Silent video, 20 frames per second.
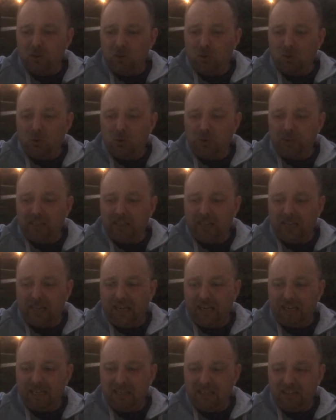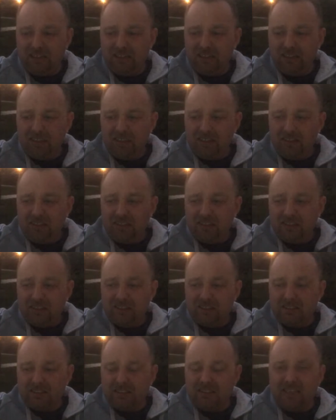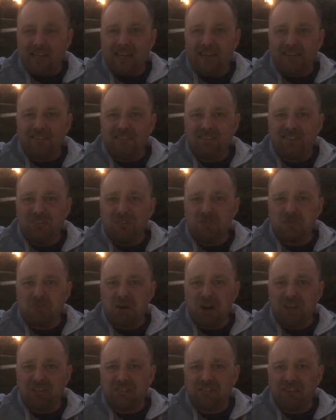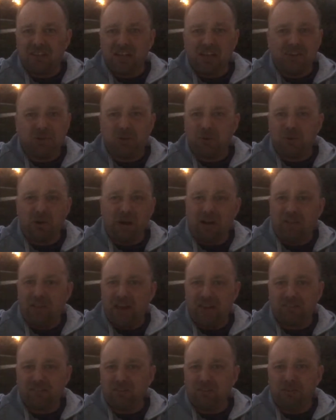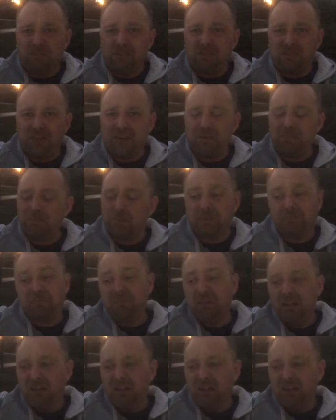Okay, that's interesting. I don't know how that's going to fit, but